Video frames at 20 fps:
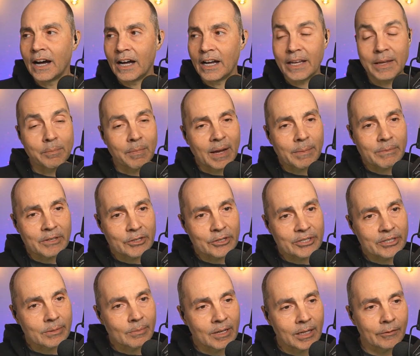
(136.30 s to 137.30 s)
it might be
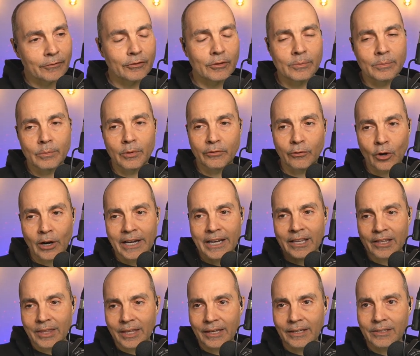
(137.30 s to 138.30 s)
just a minute before I
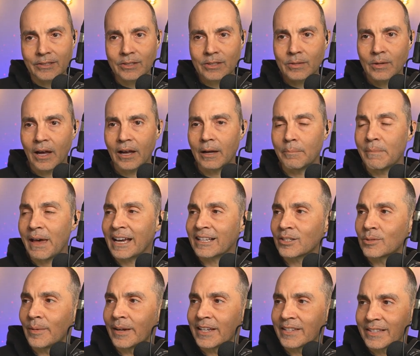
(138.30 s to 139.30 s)
get things
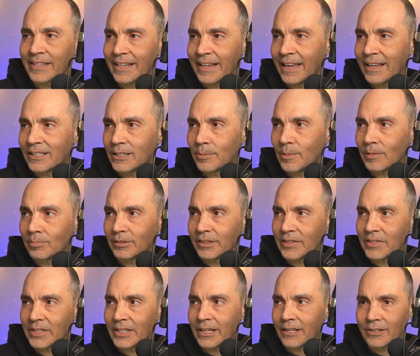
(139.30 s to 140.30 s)
maximized again to be able to
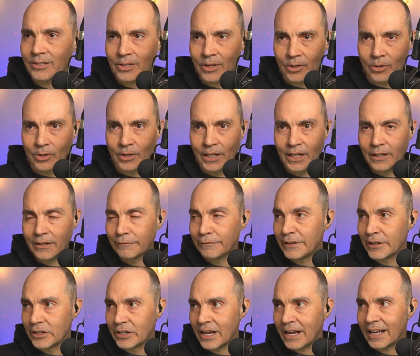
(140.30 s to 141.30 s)
see it. So
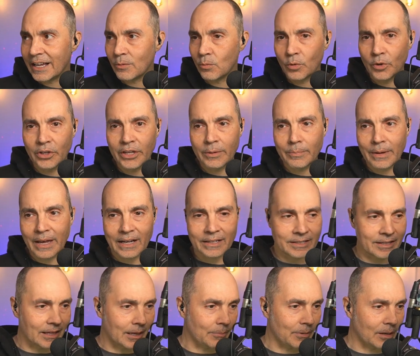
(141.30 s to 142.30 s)
fear not, we'll get back
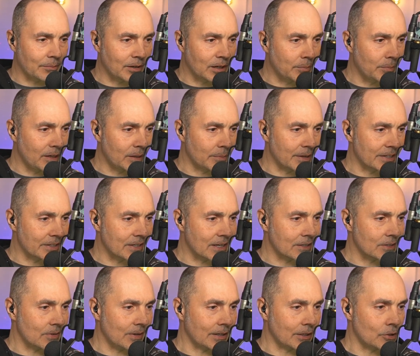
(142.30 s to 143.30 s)
to that, but I'm going to minimize that
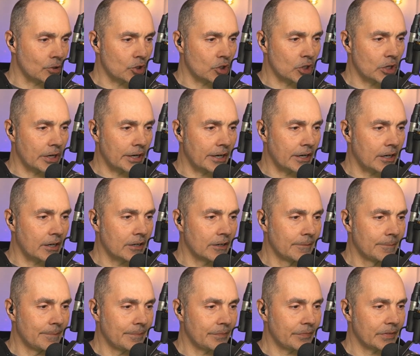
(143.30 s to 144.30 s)
so I can share.
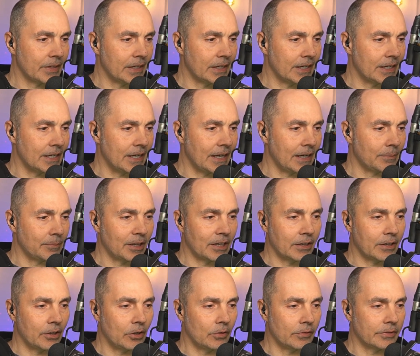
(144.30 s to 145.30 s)
And I'm going to
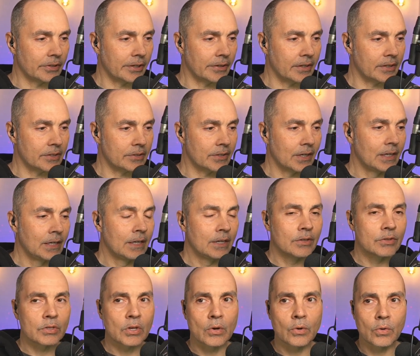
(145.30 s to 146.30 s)
cut over to this.
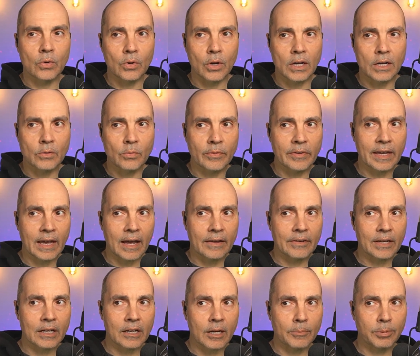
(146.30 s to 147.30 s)
So I've
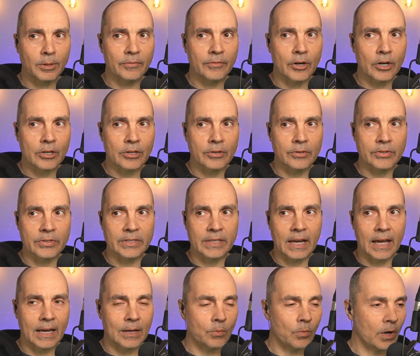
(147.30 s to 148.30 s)
got a couple of articles that
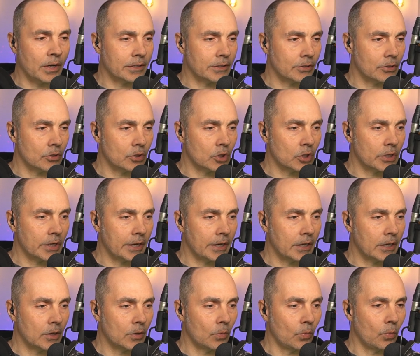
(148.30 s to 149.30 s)
I want to
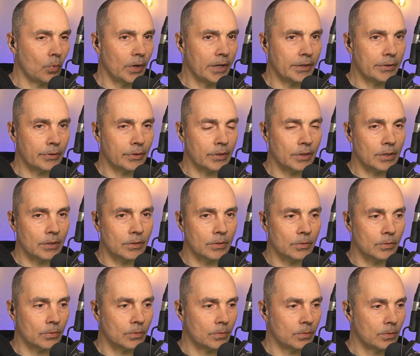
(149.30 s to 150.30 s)
share with
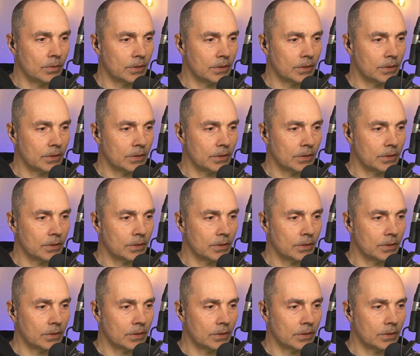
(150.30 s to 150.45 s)
you.